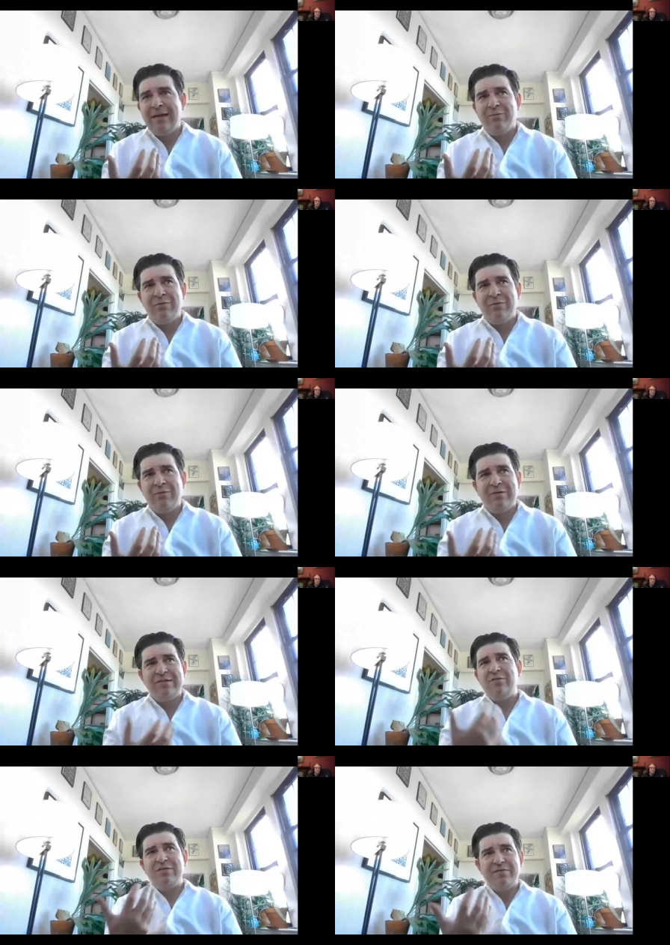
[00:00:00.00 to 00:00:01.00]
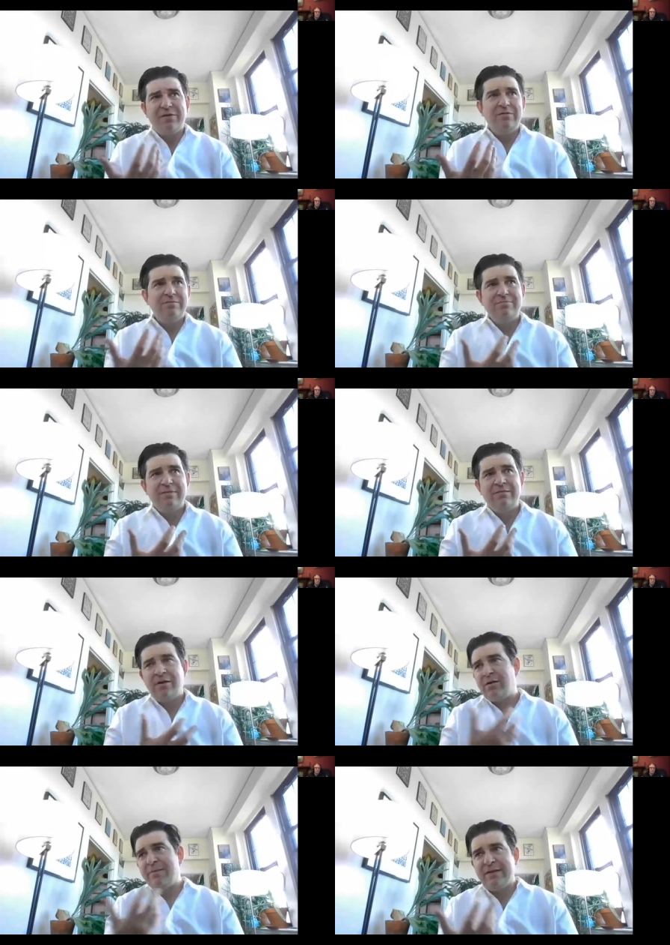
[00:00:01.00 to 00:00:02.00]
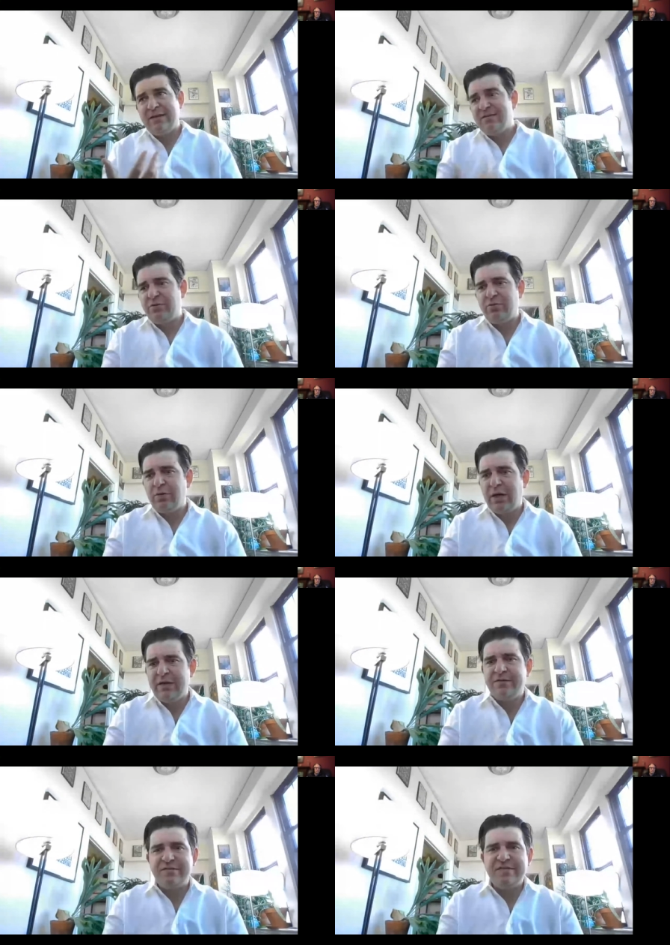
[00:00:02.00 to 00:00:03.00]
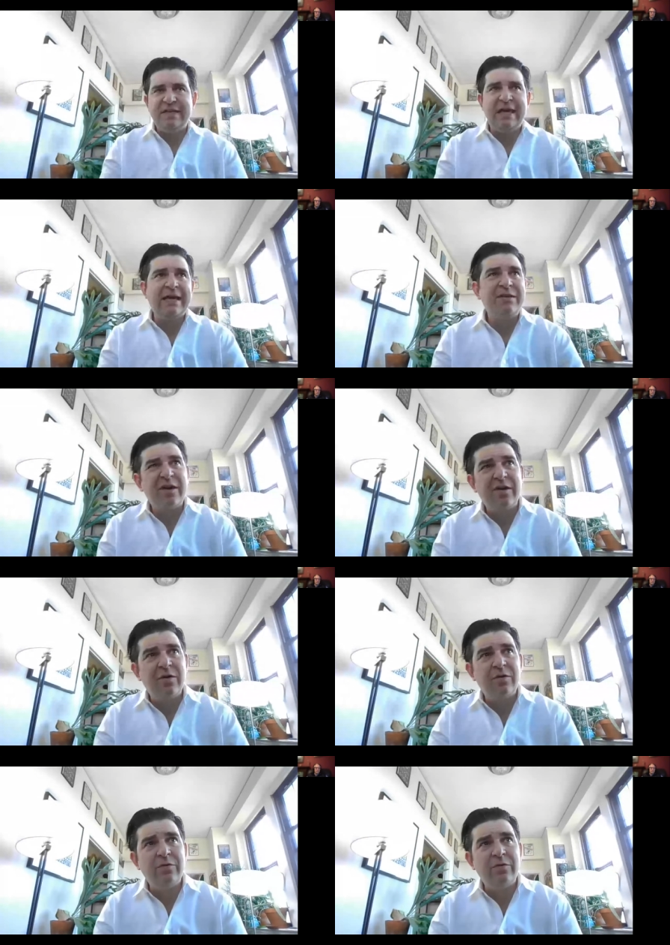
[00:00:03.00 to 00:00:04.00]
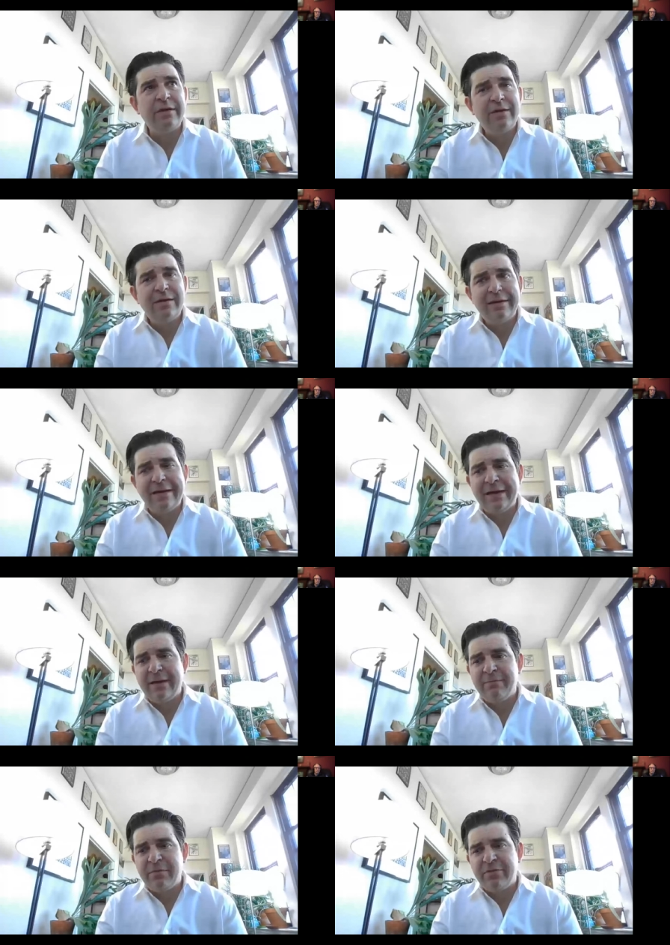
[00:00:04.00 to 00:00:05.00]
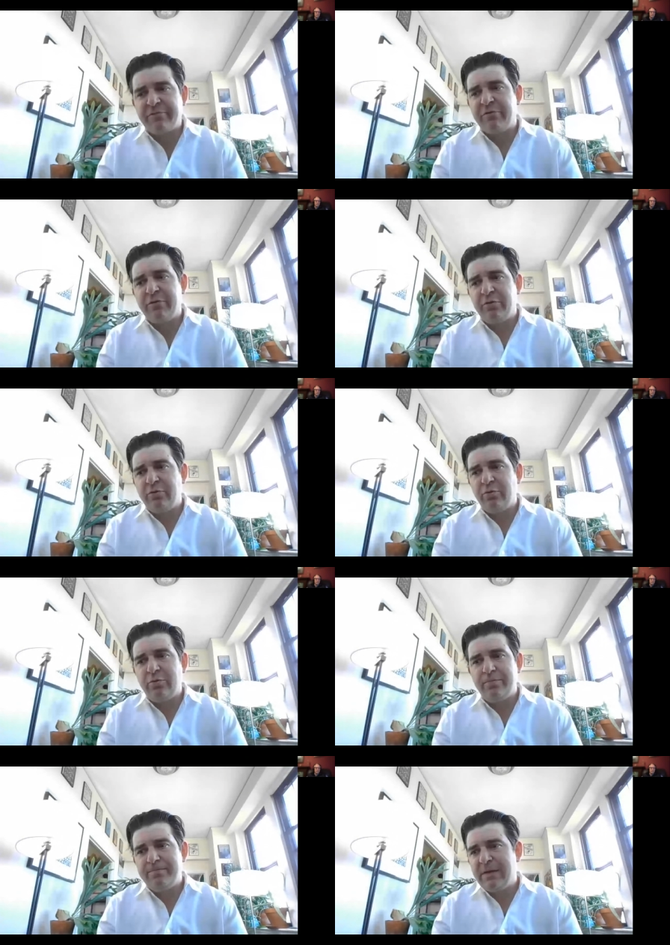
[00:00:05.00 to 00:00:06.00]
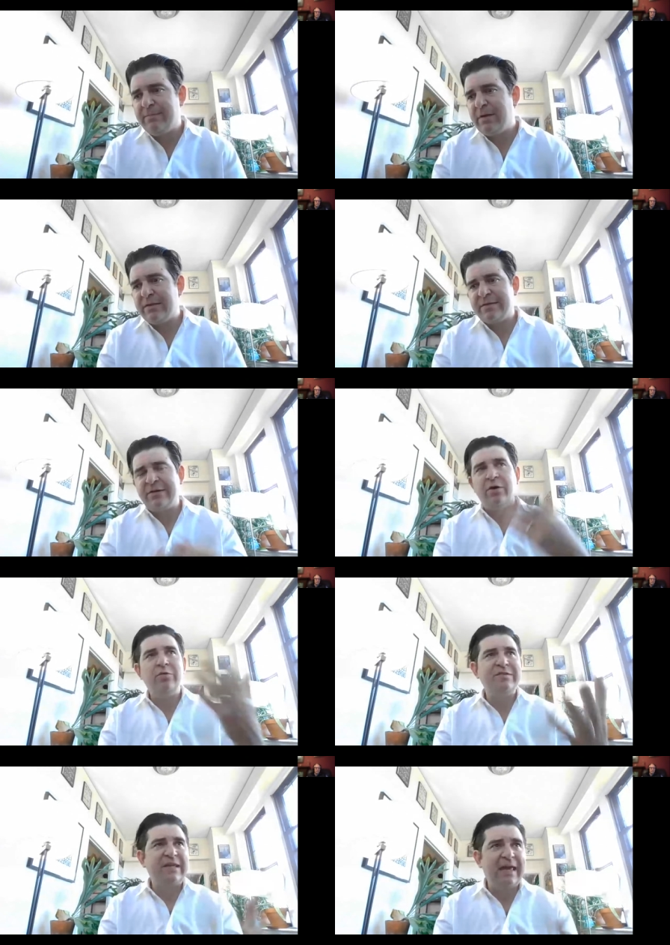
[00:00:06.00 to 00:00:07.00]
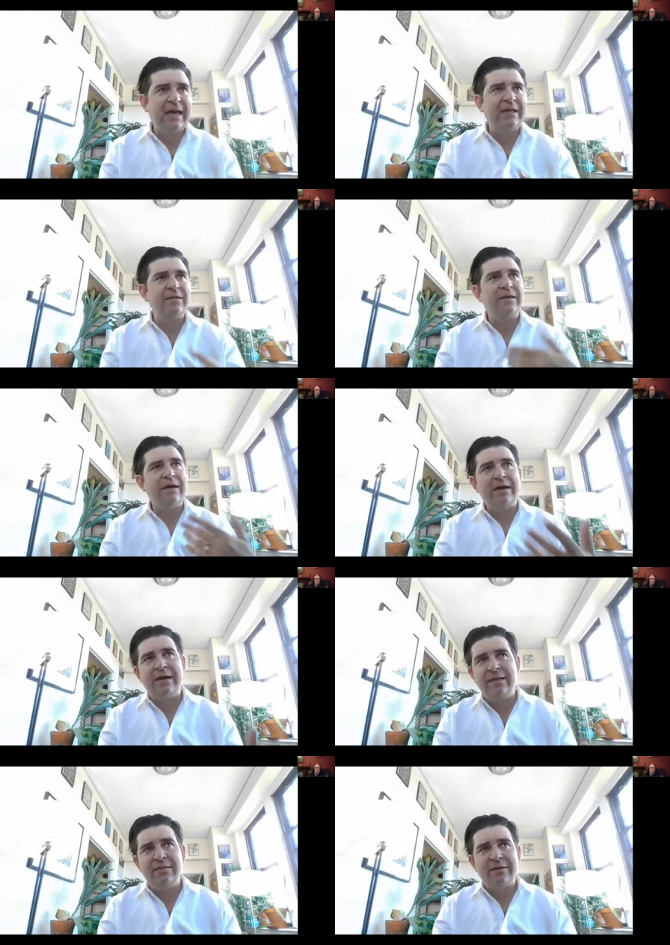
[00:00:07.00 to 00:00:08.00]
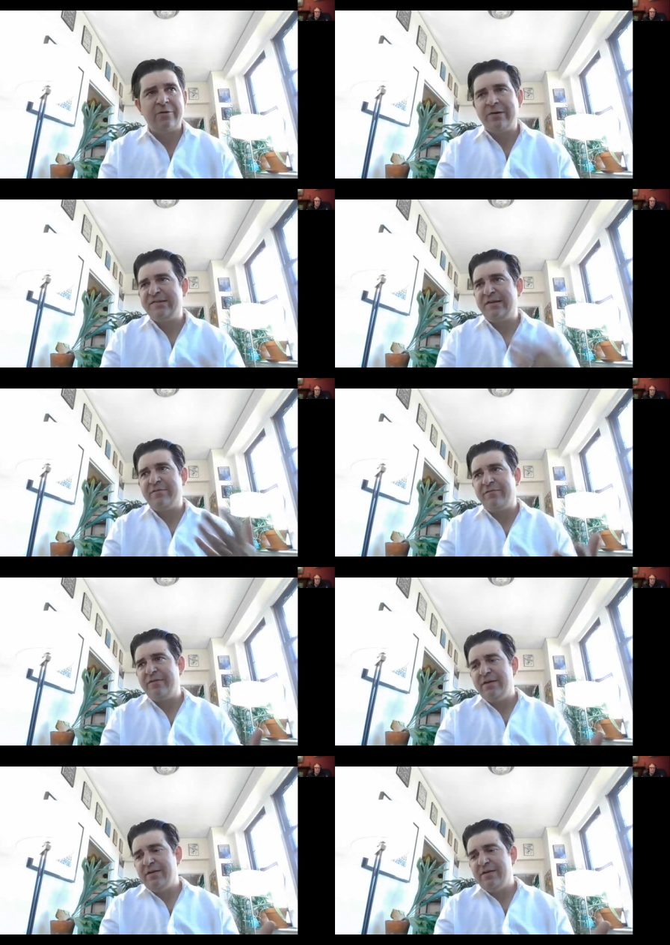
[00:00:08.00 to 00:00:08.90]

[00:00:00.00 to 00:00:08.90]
it was useful, in our opinion, to understand code um, through um, a code scan uh, in the course of